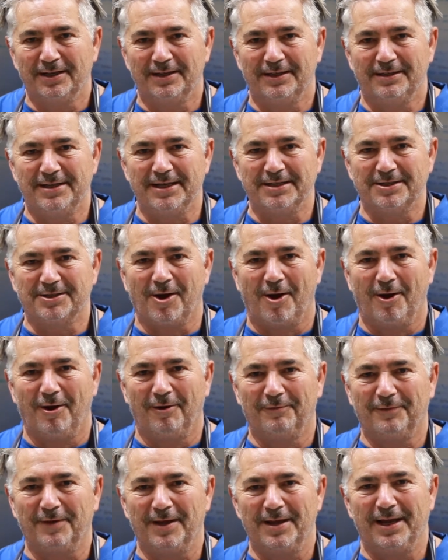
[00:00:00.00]

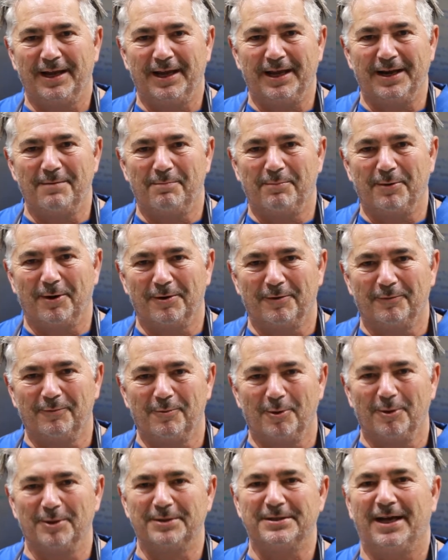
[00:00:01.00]
dissolved in a pot of
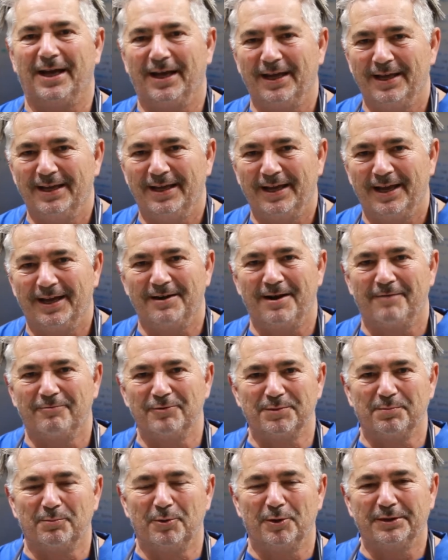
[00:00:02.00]
water and I
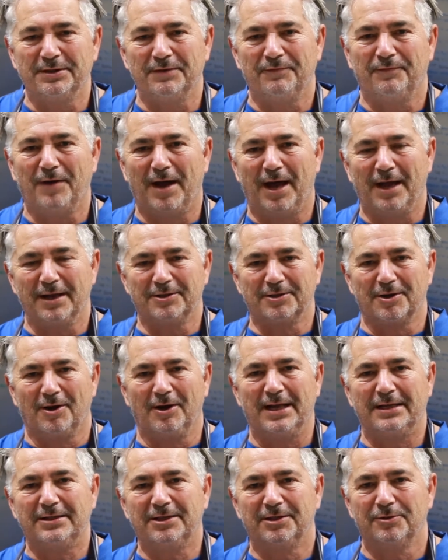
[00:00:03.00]
was mortified. So
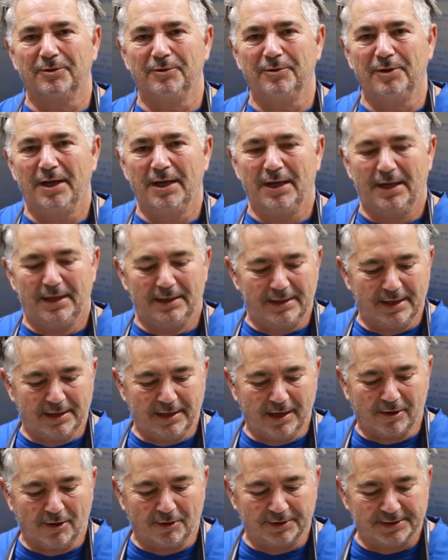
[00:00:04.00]
let's do the
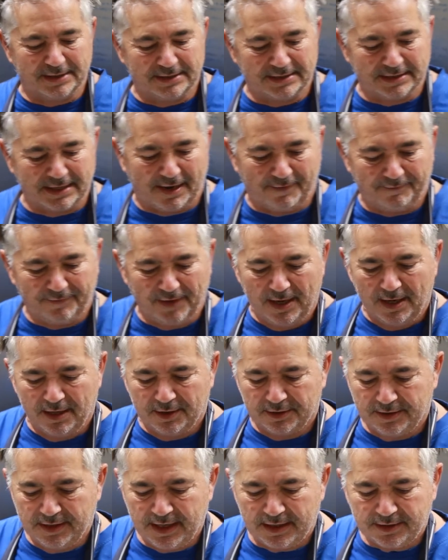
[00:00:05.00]
ricotta stuff.
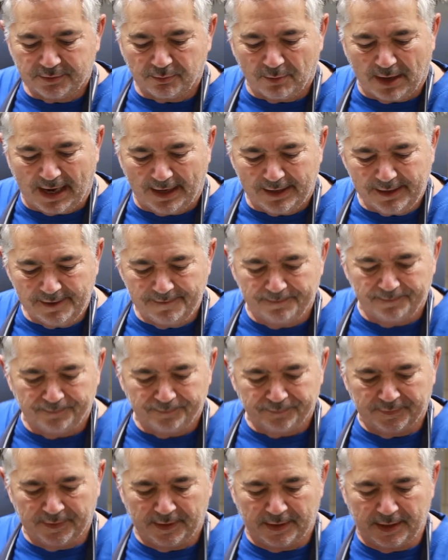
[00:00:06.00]
This one,
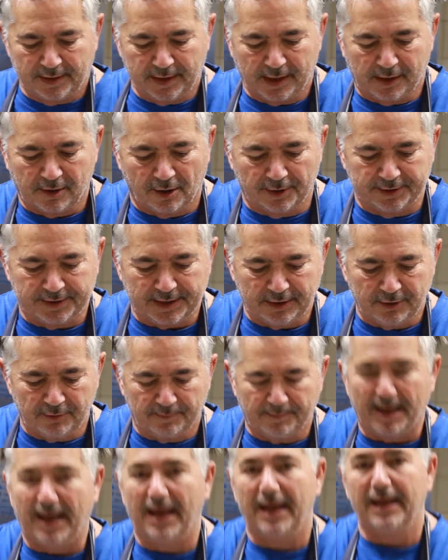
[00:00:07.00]
the ricotta, you
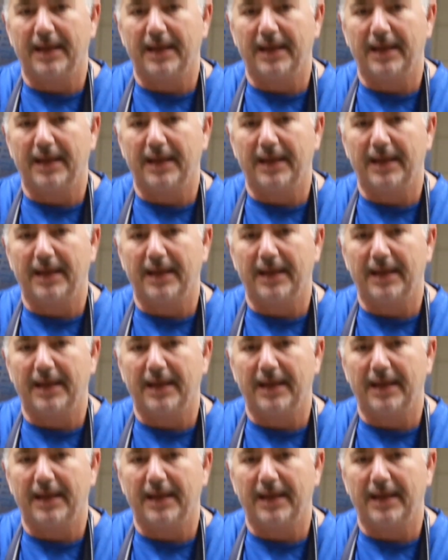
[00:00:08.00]
buy